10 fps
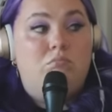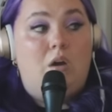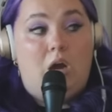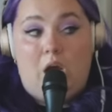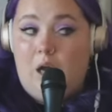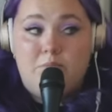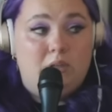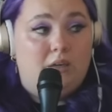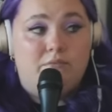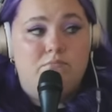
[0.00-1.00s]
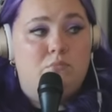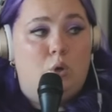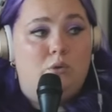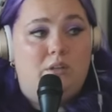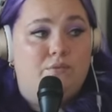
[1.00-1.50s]
I'm
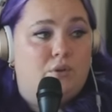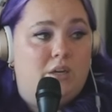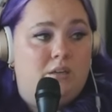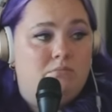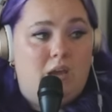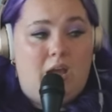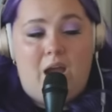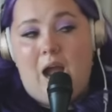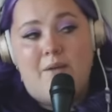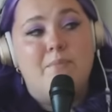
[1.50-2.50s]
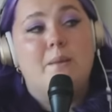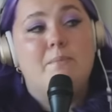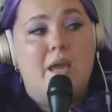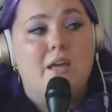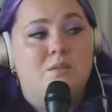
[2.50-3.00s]
totally free. I've been
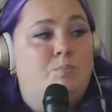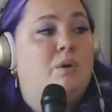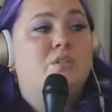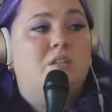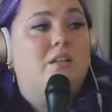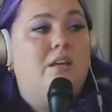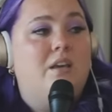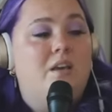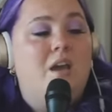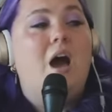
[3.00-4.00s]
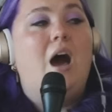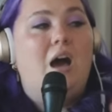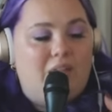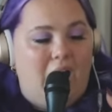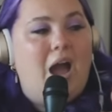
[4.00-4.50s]
banned personally.
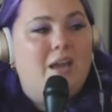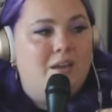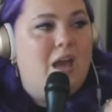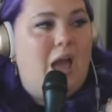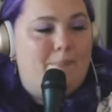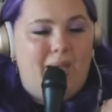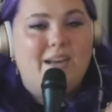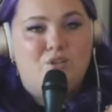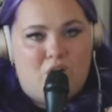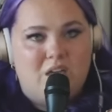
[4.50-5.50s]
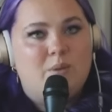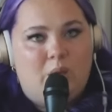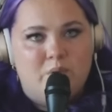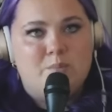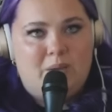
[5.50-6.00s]
Maddie
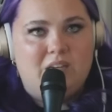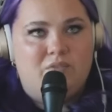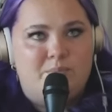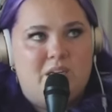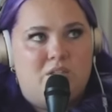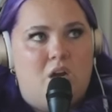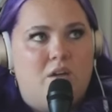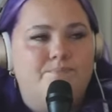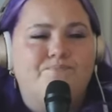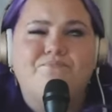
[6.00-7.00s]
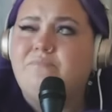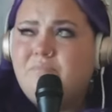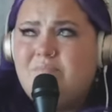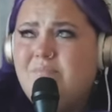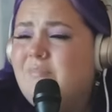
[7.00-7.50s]
Drosbeck, was banned from TikTok.
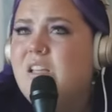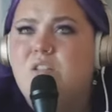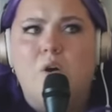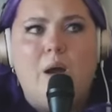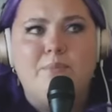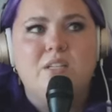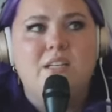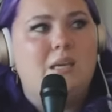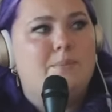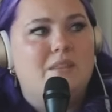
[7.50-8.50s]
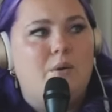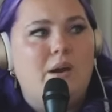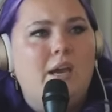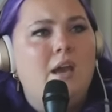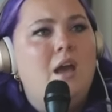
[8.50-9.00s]
So I'm just going to keep it that
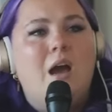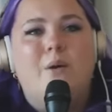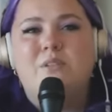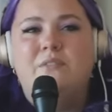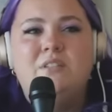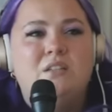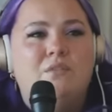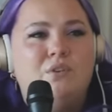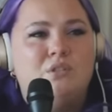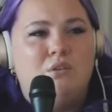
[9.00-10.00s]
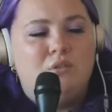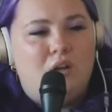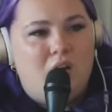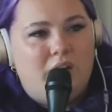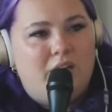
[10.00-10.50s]
way. I was off TikTok for so
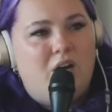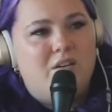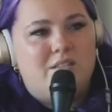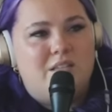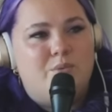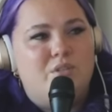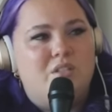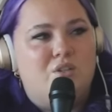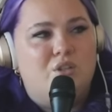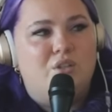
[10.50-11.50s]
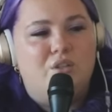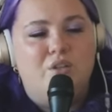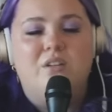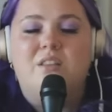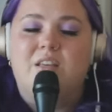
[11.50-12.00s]
long, and honestly, it was such a
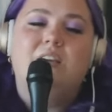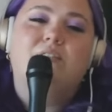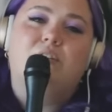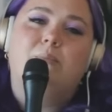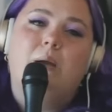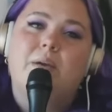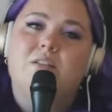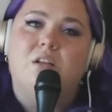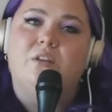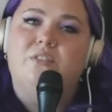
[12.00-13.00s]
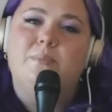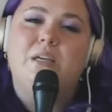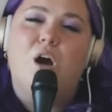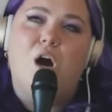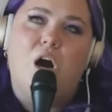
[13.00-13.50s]
good thing for my mental health to
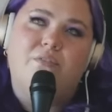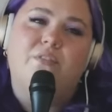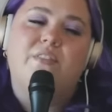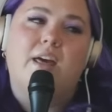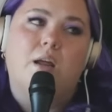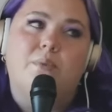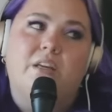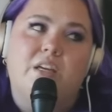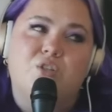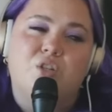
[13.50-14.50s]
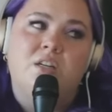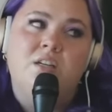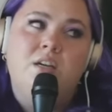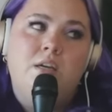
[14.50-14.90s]
be off of that application.